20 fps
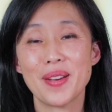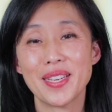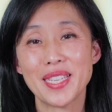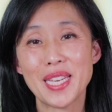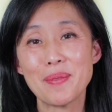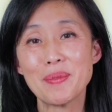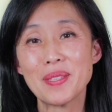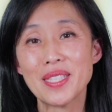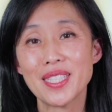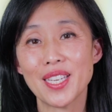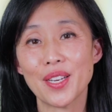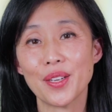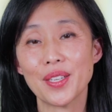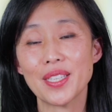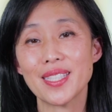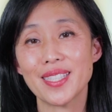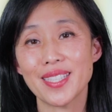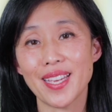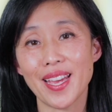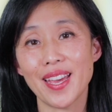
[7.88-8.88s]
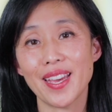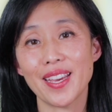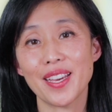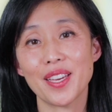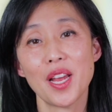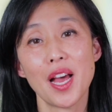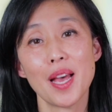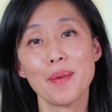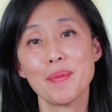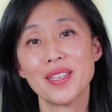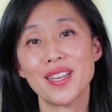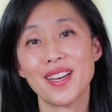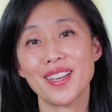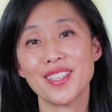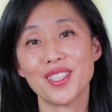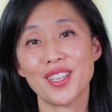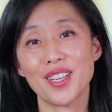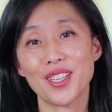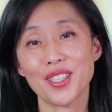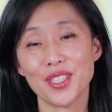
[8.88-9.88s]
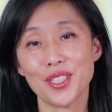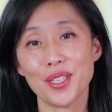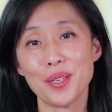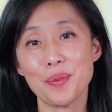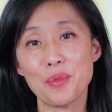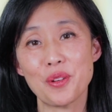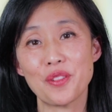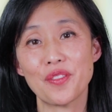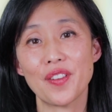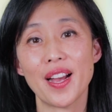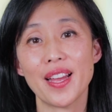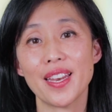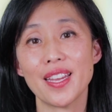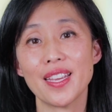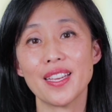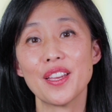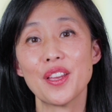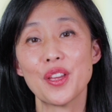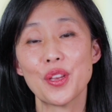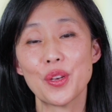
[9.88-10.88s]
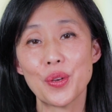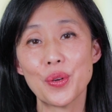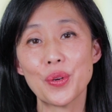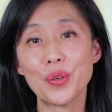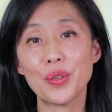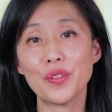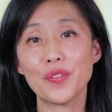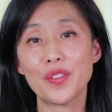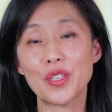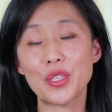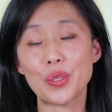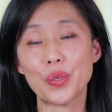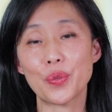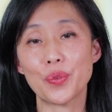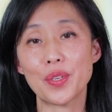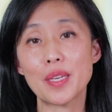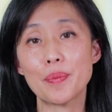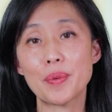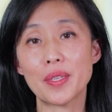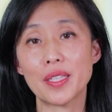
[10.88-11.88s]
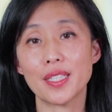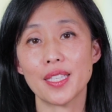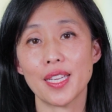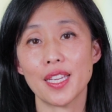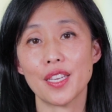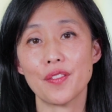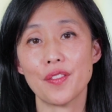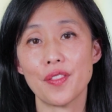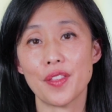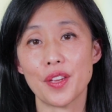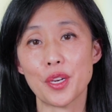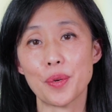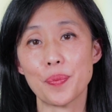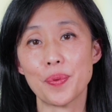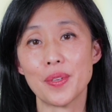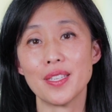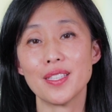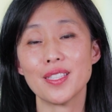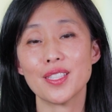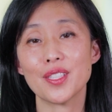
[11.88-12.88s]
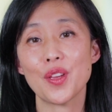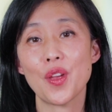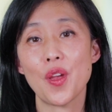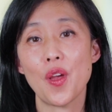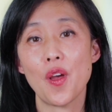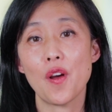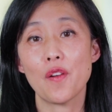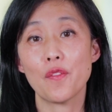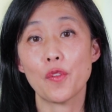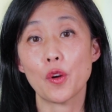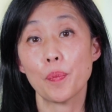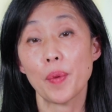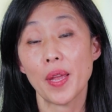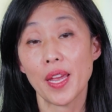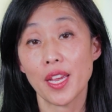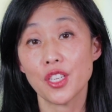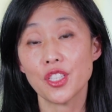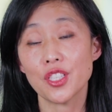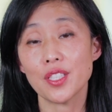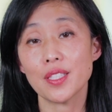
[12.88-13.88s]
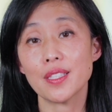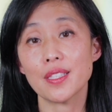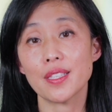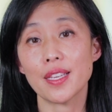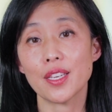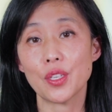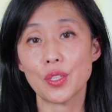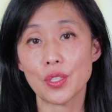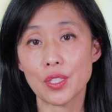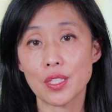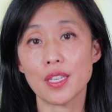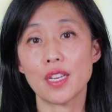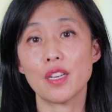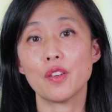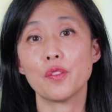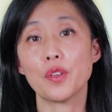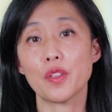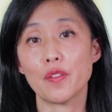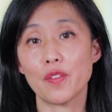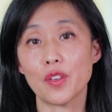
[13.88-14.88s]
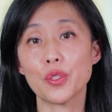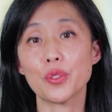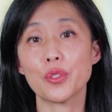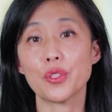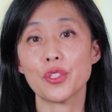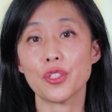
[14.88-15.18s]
My name is Terry Tsang and I'm an eye doctor providing neurovisual rehabilitative therapies for patients like yourself with visual